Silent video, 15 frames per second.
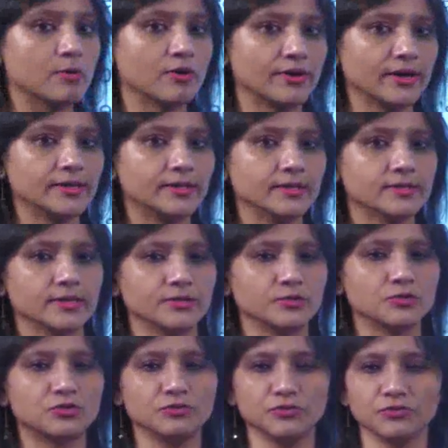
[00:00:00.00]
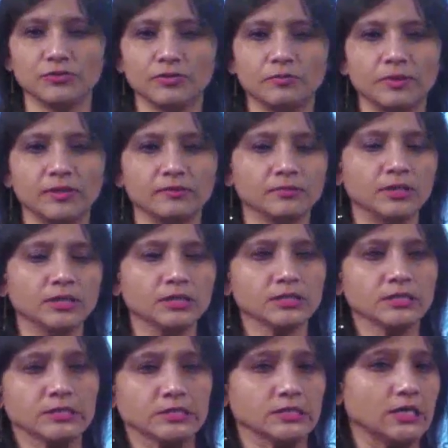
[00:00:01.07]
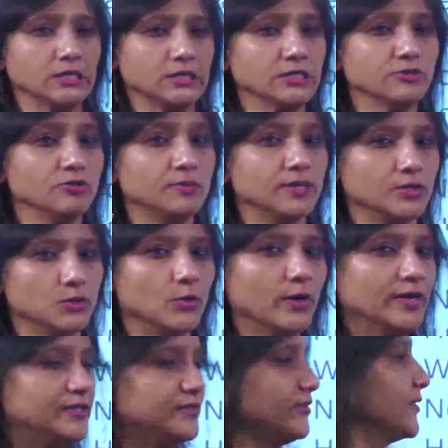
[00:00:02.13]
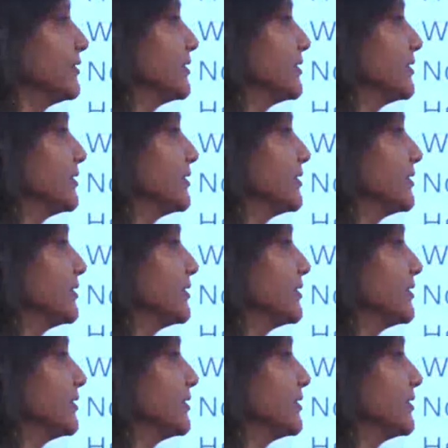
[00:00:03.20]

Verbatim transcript: going to read this and you, you will be, I think you'll be annoyed if I